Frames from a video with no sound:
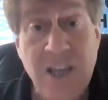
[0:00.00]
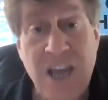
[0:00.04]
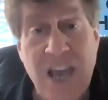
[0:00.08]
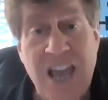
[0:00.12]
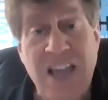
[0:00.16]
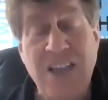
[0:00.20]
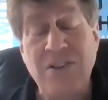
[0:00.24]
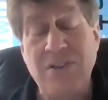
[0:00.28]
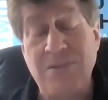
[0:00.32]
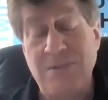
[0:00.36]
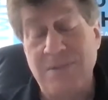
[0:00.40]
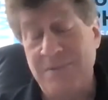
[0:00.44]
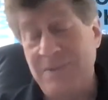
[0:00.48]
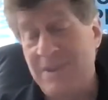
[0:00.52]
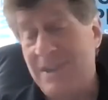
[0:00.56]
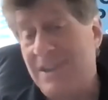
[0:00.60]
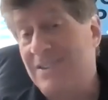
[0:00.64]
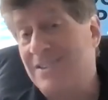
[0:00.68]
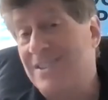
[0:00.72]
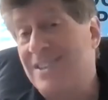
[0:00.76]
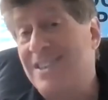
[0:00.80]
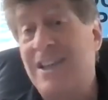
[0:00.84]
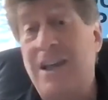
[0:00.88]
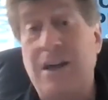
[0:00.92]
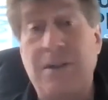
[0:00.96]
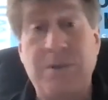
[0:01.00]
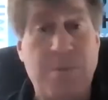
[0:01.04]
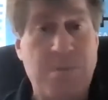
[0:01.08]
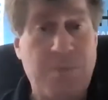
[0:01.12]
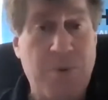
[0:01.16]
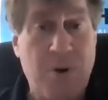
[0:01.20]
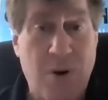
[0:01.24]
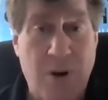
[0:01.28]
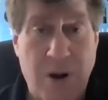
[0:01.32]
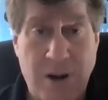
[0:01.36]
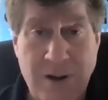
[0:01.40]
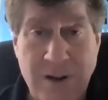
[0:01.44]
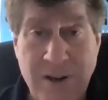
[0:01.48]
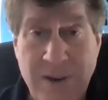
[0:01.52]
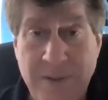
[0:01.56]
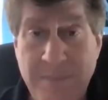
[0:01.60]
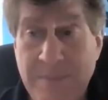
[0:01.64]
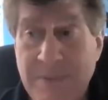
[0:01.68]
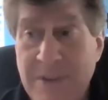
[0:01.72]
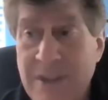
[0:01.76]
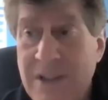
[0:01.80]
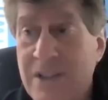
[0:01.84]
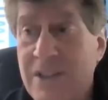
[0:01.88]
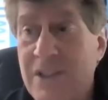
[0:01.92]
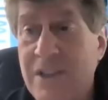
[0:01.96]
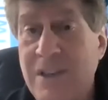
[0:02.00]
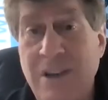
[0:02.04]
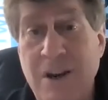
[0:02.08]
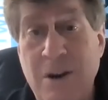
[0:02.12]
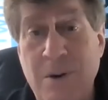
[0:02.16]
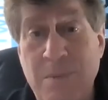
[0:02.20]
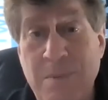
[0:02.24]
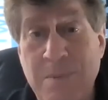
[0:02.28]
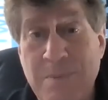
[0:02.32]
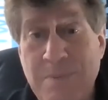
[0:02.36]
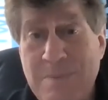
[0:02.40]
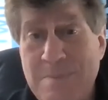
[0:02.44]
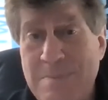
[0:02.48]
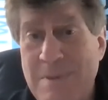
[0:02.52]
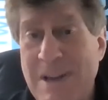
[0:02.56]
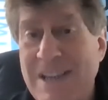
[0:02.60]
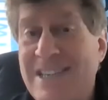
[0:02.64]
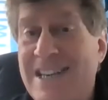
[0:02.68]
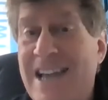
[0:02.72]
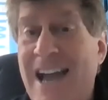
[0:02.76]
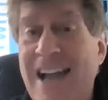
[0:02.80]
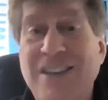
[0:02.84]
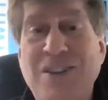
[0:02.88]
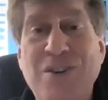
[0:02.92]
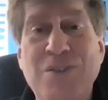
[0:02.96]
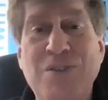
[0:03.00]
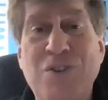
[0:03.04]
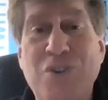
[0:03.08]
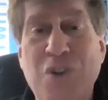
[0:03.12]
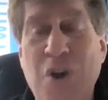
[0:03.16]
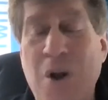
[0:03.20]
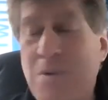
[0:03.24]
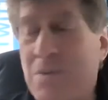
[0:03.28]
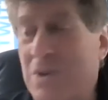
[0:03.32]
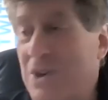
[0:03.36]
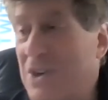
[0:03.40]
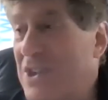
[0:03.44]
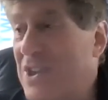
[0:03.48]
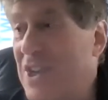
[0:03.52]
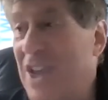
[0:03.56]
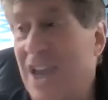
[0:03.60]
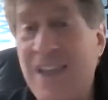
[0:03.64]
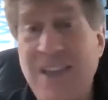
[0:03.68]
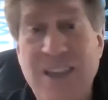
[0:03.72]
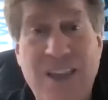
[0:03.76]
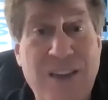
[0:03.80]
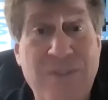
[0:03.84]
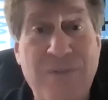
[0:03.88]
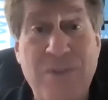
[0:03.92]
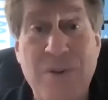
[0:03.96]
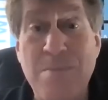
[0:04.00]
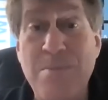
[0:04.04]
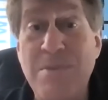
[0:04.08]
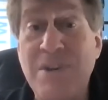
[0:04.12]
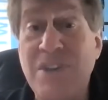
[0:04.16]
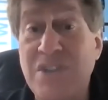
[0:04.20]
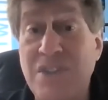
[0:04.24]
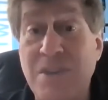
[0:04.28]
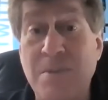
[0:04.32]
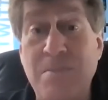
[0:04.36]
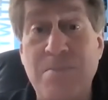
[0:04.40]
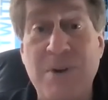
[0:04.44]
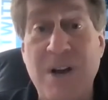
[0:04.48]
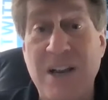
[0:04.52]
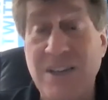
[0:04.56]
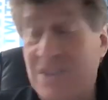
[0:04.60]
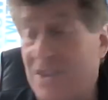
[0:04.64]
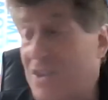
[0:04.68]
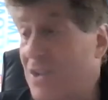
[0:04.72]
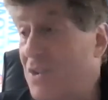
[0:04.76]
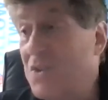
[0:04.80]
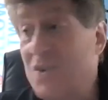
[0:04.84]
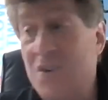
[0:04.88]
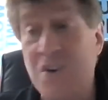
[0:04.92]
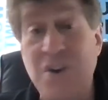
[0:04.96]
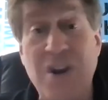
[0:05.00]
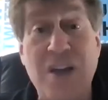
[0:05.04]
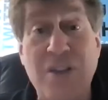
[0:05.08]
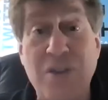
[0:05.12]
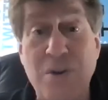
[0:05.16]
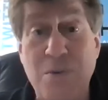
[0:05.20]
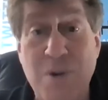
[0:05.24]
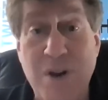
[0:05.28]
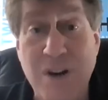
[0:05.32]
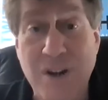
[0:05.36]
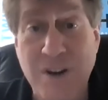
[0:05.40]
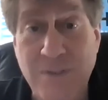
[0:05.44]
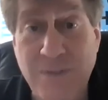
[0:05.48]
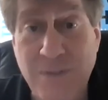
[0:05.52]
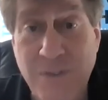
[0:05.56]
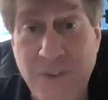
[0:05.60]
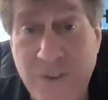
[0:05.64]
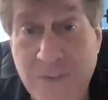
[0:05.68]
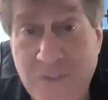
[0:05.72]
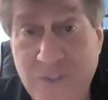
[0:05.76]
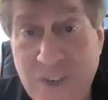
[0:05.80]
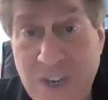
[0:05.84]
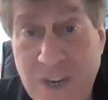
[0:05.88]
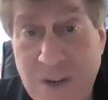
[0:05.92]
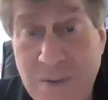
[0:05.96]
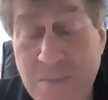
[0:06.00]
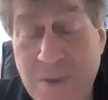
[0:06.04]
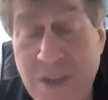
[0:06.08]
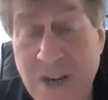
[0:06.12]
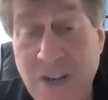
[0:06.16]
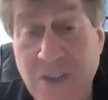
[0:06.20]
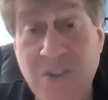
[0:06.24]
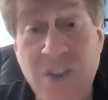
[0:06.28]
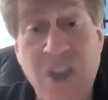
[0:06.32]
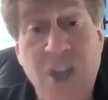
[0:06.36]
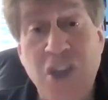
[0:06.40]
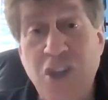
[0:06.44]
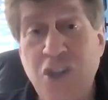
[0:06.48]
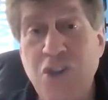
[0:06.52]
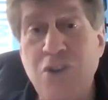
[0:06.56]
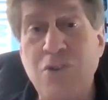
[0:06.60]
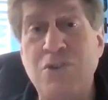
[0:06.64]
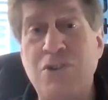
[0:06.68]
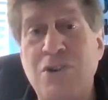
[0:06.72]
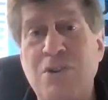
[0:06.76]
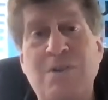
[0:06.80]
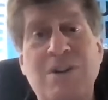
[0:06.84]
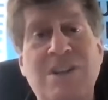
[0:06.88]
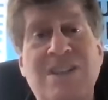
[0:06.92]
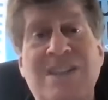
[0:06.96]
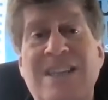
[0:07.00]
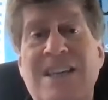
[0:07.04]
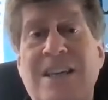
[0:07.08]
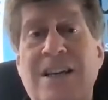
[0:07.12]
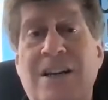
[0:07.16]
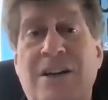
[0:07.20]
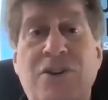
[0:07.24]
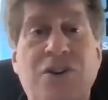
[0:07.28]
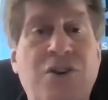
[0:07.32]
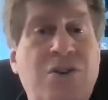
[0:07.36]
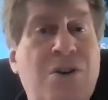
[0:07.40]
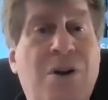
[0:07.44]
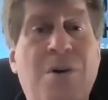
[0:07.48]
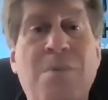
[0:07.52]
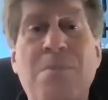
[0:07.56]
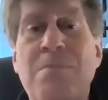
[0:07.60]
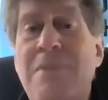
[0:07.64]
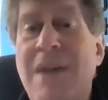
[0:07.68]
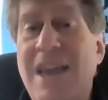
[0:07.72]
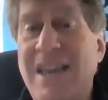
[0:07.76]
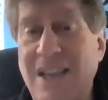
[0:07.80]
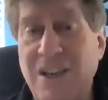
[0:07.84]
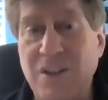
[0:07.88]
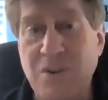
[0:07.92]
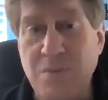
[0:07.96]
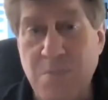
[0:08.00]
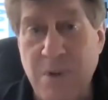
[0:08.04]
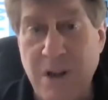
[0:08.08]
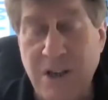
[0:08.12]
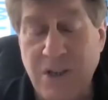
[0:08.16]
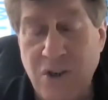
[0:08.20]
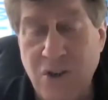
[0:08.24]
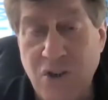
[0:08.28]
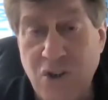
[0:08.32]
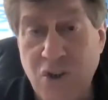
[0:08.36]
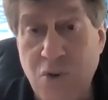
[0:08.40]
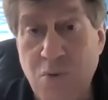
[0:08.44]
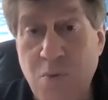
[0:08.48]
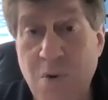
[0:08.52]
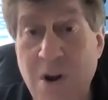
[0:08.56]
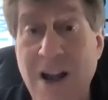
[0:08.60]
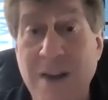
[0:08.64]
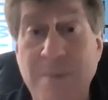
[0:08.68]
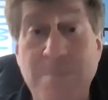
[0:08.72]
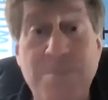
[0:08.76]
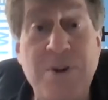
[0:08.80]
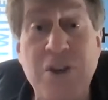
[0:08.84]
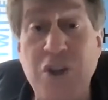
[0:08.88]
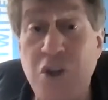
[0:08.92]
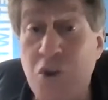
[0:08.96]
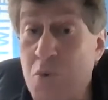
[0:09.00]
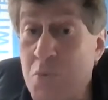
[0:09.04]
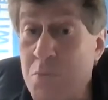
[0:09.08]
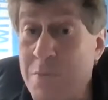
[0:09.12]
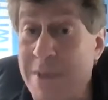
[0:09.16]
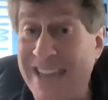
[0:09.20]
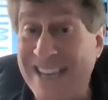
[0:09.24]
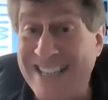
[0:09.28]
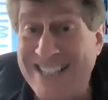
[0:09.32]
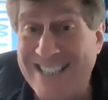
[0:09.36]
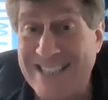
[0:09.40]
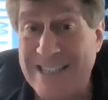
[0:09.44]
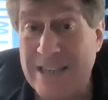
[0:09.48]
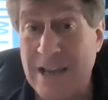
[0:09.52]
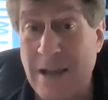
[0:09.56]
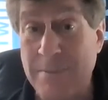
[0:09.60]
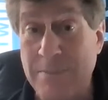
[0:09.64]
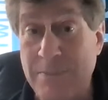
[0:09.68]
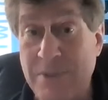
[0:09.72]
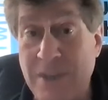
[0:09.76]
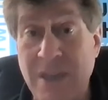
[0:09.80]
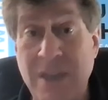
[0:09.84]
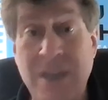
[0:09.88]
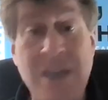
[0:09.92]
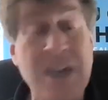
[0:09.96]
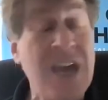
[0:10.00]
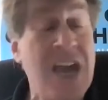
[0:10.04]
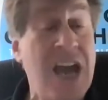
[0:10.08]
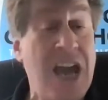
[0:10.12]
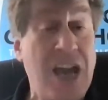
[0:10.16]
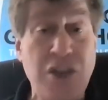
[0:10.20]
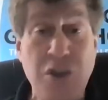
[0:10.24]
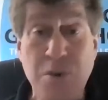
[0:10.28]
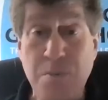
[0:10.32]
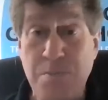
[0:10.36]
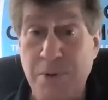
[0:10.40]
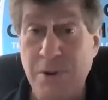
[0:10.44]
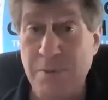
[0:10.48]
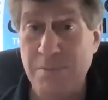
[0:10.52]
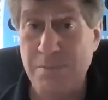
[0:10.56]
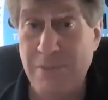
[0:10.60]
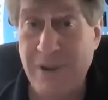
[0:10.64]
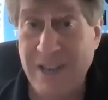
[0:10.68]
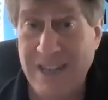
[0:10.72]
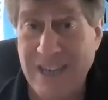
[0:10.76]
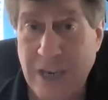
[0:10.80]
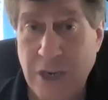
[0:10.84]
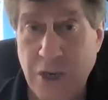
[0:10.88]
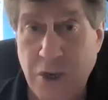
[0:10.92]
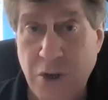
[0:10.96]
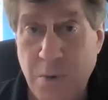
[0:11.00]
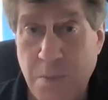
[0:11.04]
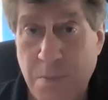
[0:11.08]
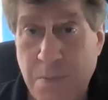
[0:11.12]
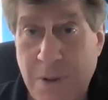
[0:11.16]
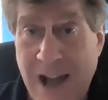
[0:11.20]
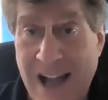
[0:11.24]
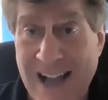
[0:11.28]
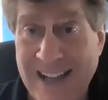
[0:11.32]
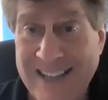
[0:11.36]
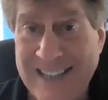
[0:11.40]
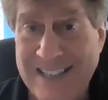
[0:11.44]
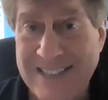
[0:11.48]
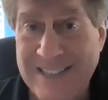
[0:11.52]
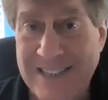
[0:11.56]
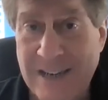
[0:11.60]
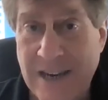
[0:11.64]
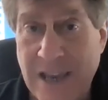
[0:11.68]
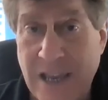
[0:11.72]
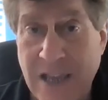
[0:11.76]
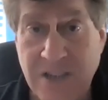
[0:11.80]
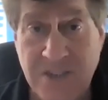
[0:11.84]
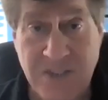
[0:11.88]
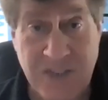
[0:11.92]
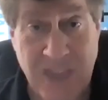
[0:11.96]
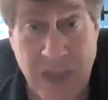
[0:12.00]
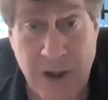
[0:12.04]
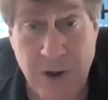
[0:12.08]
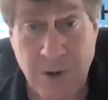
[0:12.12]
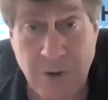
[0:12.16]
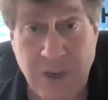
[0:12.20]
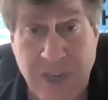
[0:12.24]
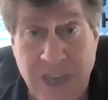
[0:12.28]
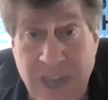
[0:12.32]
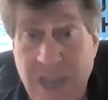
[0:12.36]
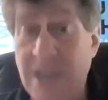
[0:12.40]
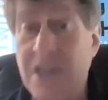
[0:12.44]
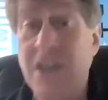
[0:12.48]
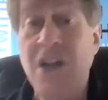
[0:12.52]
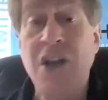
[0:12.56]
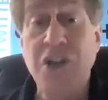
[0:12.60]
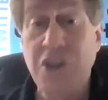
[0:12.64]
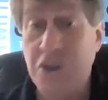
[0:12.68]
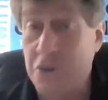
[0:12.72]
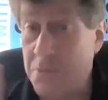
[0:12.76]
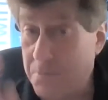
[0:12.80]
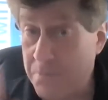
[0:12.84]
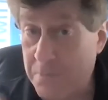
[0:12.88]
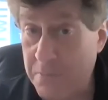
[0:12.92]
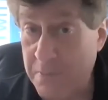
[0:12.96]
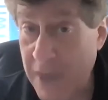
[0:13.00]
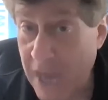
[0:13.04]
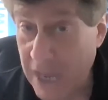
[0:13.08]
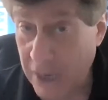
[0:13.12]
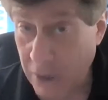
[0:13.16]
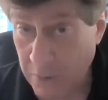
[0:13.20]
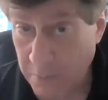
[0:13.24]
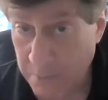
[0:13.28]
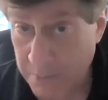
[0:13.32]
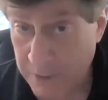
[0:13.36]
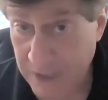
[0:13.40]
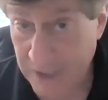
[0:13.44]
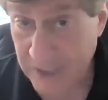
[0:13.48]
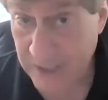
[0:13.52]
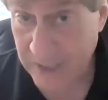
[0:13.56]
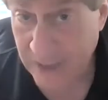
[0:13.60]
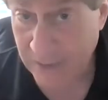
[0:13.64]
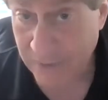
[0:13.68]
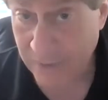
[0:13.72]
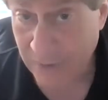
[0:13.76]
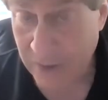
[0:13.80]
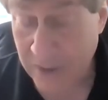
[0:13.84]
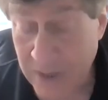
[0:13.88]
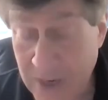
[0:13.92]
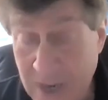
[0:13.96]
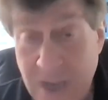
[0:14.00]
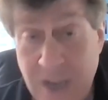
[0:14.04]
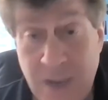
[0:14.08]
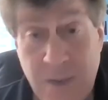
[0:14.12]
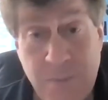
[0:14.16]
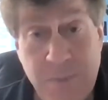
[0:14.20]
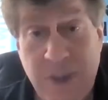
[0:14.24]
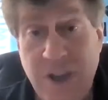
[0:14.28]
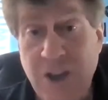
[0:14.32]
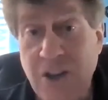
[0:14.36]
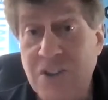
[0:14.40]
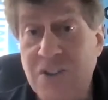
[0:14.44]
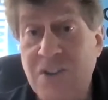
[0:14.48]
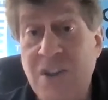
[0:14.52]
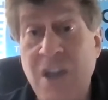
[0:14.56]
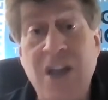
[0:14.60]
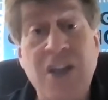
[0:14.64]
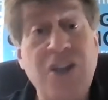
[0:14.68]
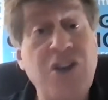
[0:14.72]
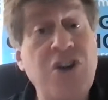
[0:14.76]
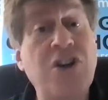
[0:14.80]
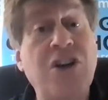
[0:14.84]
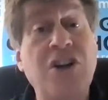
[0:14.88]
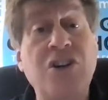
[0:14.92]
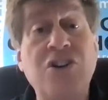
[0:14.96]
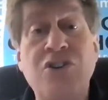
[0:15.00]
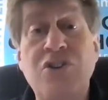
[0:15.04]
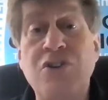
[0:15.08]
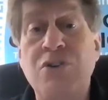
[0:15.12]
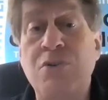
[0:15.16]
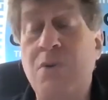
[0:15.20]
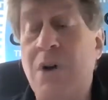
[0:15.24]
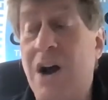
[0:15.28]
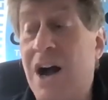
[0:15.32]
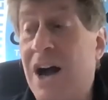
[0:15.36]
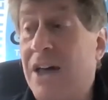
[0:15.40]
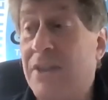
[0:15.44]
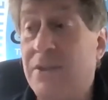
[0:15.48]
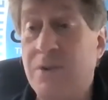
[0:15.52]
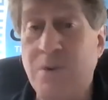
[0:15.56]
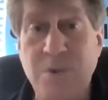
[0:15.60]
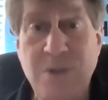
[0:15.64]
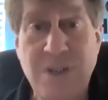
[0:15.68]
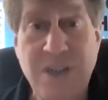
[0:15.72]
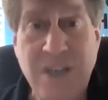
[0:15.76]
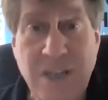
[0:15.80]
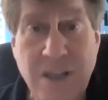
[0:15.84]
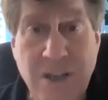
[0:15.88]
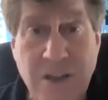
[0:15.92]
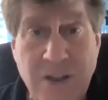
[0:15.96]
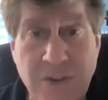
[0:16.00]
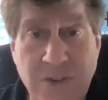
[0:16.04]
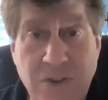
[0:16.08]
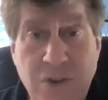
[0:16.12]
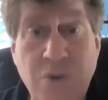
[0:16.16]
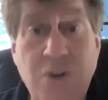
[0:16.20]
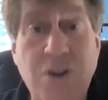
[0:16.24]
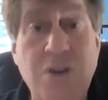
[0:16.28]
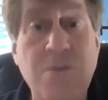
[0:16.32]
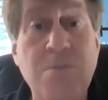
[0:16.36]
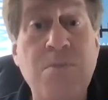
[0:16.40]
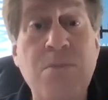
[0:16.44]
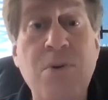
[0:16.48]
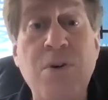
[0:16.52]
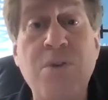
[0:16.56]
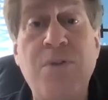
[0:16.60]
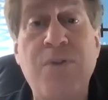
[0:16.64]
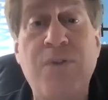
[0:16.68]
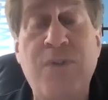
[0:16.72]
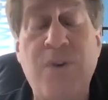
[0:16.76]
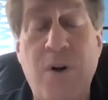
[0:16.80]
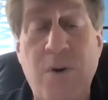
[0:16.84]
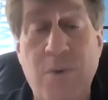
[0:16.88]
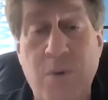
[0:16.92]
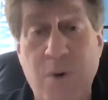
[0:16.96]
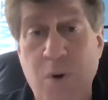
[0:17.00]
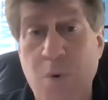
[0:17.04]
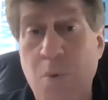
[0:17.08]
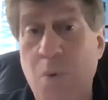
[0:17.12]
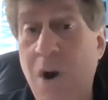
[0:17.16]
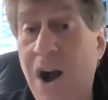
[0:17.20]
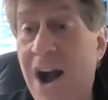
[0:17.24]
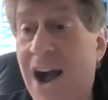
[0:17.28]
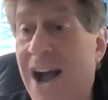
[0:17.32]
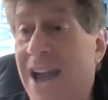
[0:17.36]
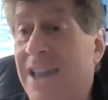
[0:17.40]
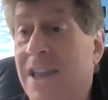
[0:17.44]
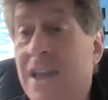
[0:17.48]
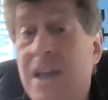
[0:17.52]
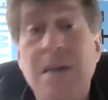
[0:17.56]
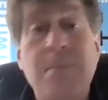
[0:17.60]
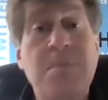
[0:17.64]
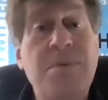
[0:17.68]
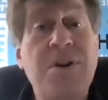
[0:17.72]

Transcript: And here's the other part that, you know, my dad used to always say, if you miss the bus, there's another one in 15 minutes. You do a deal, you don't make as much as you want, but you make something and you put money in your pocket today. Is that okay? You better believe it because you can do other deals. You can move forward. Why?